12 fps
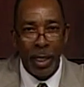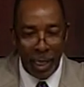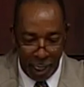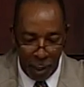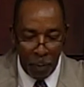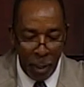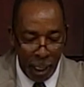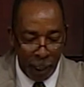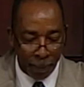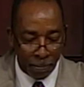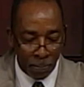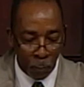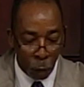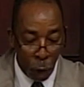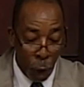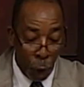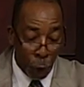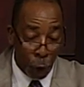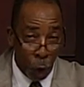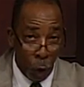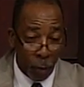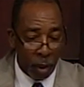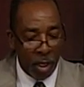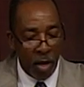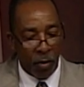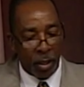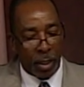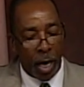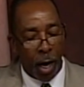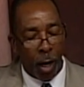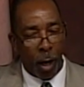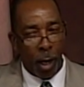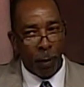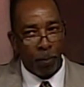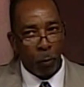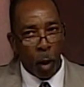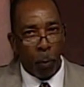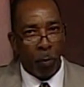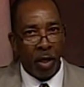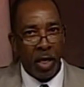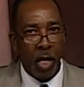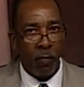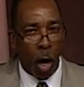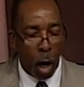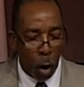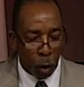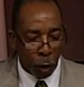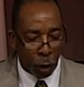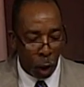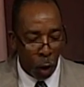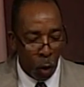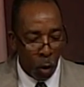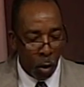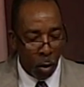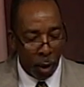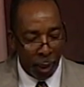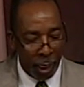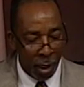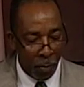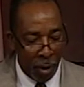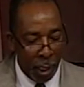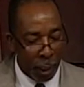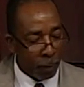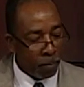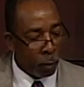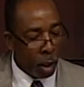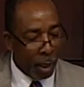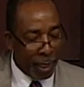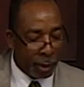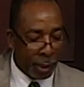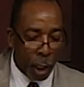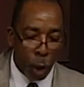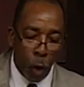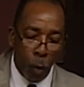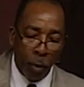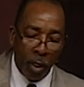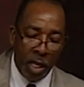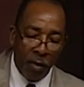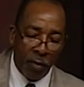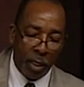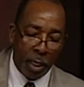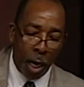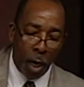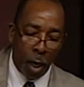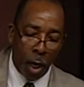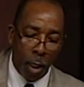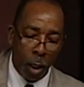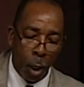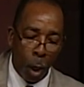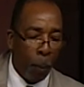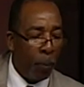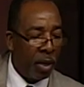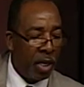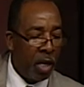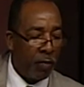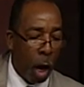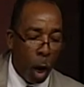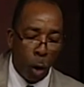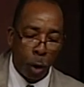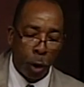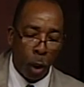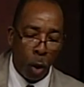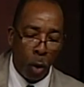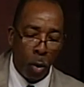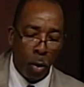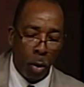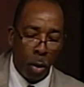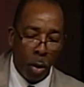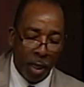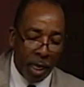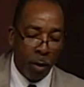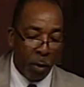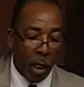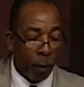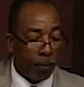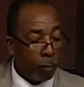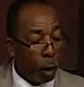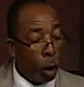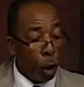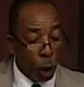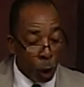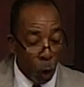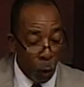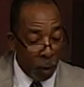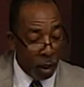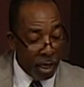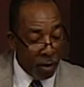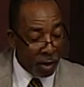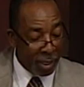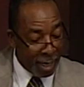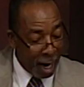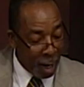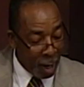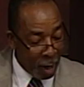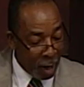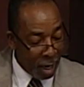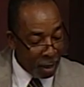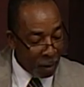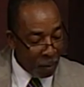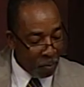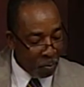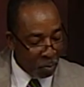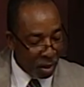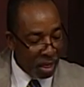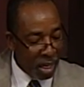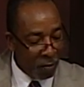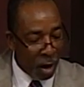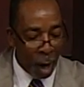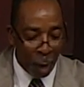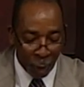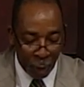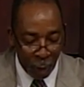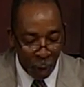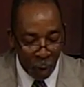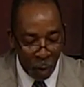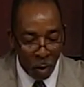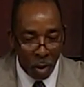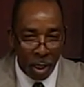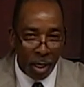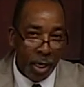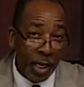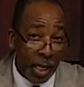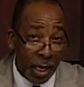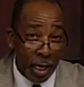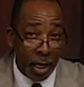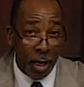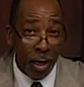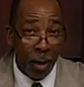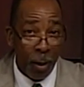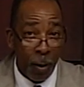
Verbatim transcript: in me. You believe in God, believe also in me. He said, You believe in God, believe also in me. You believe in God, believe also in